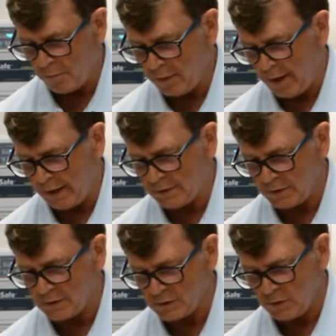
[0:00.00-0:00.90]
apply it to
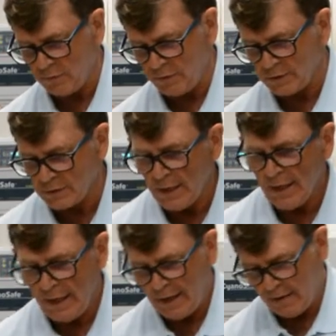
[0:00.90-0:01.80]
the surface,
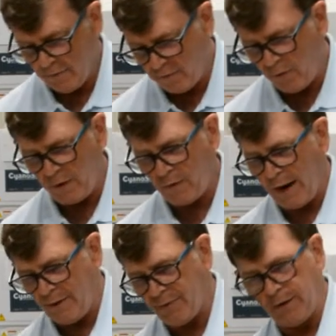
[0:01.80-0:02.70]

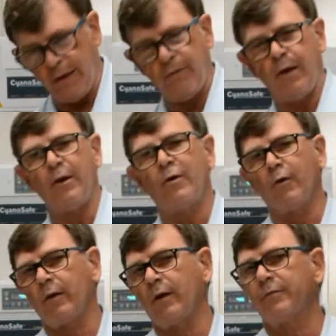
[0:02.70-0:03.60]
photograph it, and then you
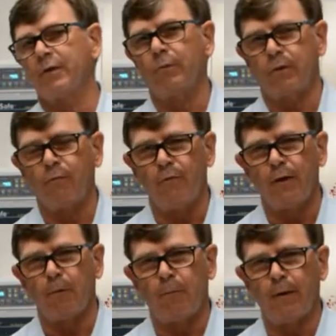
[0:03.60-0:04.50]
go to lift it with the
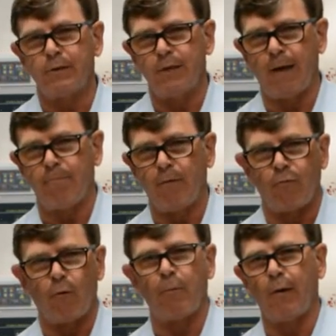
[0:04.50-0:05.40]
fingerprint tape
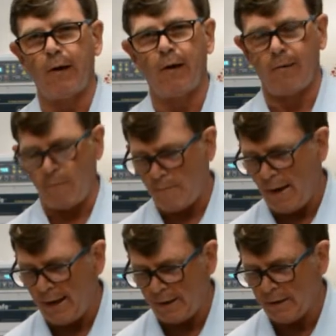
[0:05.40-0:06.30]
before putting on a
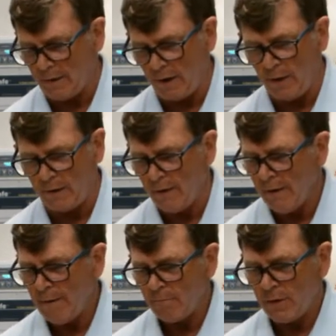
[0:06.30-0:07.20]
backing
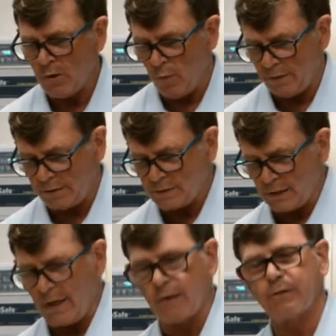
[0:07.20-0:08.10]
card, you want the
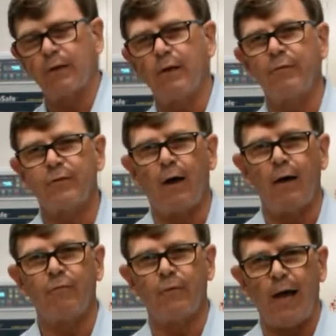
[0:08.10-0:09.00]
scale to lift
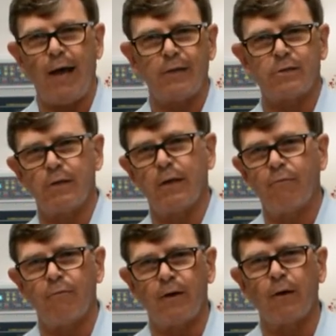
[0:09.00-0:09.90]
off as the
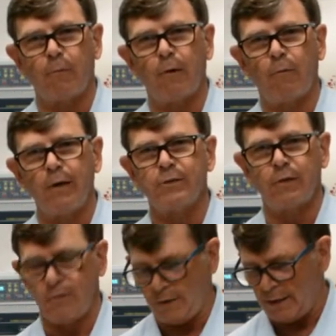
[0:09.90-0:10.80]
fingerprint
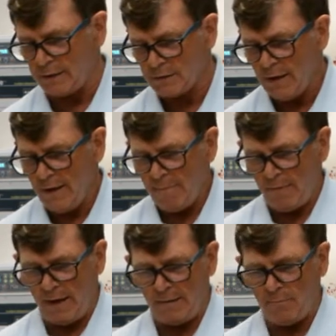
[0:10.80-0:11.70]
residue does
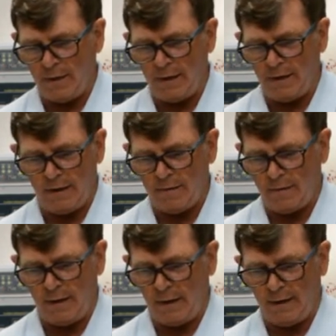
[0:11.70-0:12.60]
and be